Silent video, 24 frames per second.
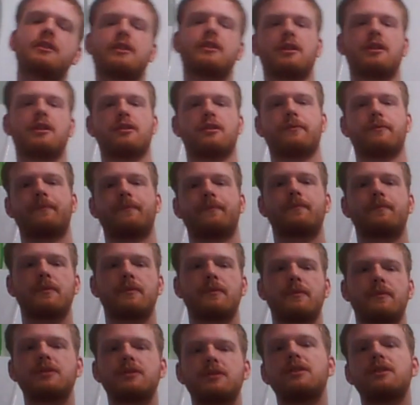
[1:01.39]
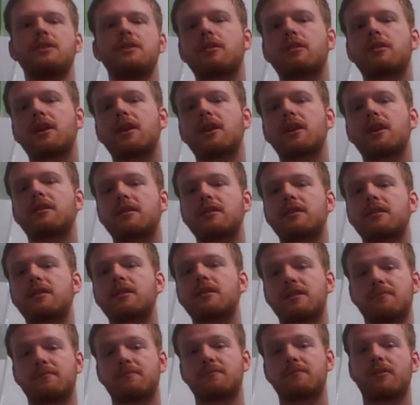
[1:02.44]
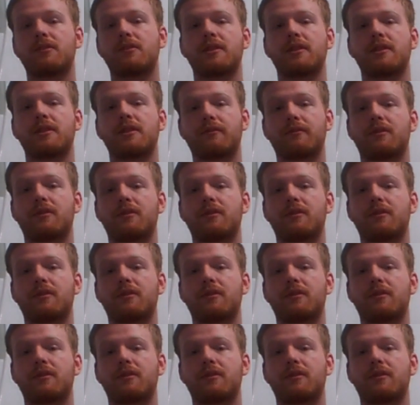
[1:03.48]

to know, do you think that this is better than the